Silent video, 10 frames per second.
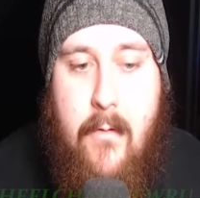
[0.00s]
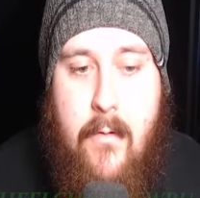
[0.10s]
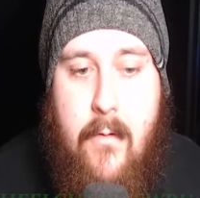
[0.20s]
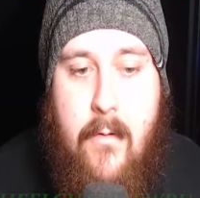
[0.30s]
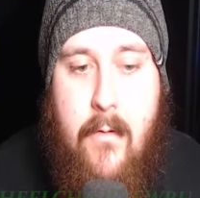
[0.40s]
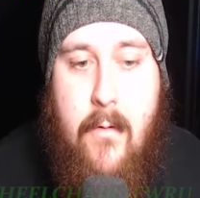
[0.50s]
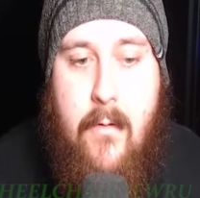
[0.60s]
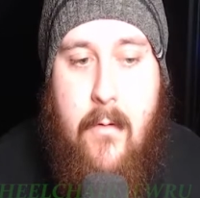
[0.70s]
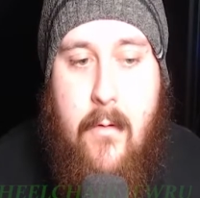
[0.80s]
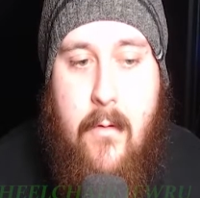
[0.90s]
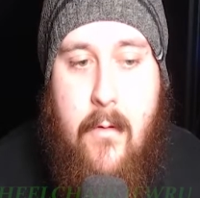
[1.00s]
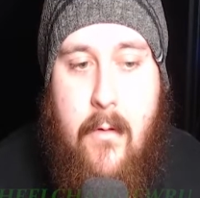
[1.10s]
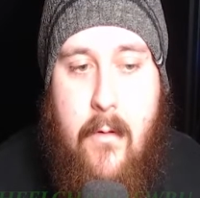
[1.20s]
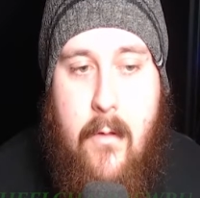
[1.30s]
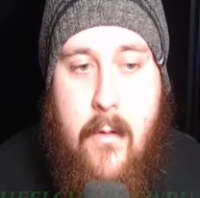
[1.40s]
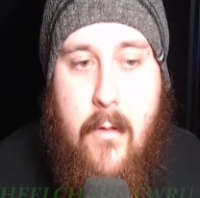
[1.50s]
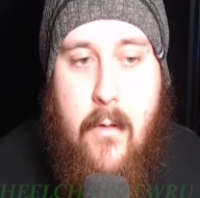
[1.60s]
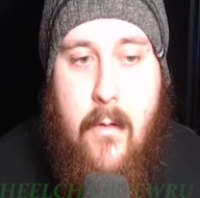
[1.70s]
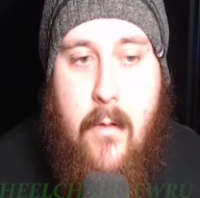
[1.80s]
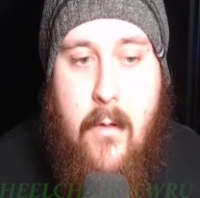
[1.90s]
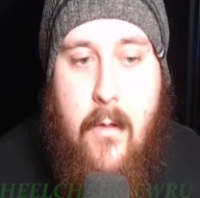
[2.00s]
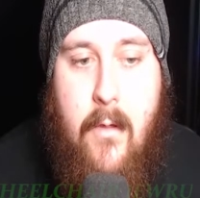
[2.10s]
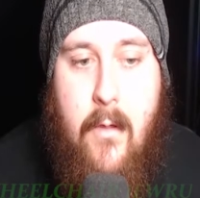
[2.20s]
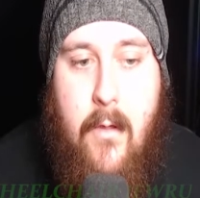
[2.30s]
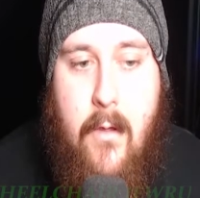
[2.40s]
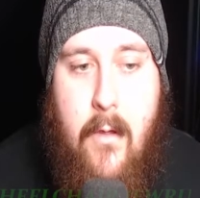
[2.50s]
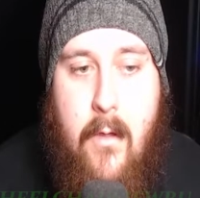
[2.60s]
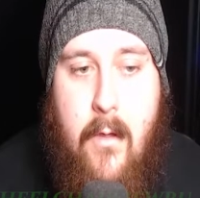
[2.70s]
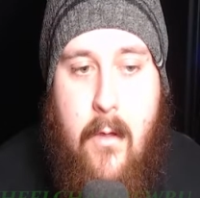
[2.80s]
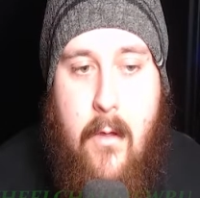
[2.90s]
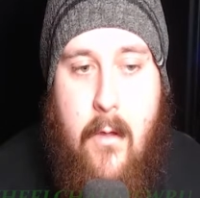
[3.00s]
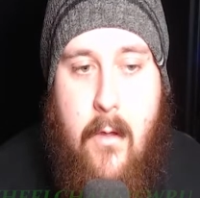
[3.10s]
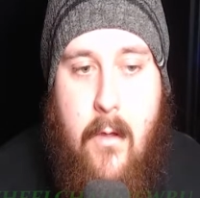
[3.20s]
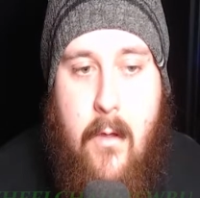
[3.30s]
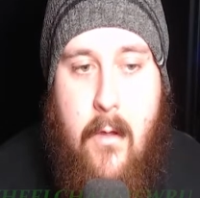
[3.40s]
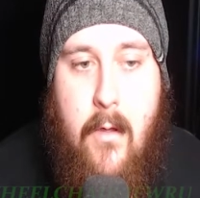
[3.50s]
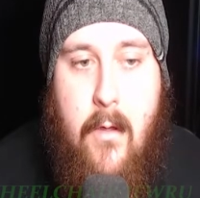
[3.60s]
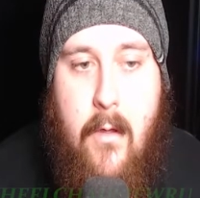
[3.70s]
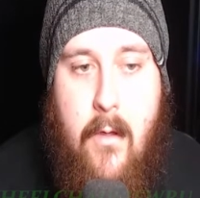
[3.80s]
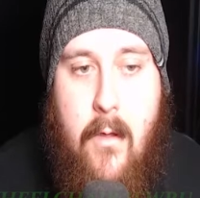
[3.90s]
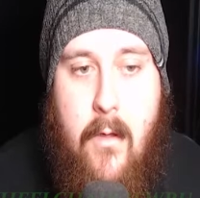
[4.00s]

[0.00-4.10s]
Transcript: [no speech]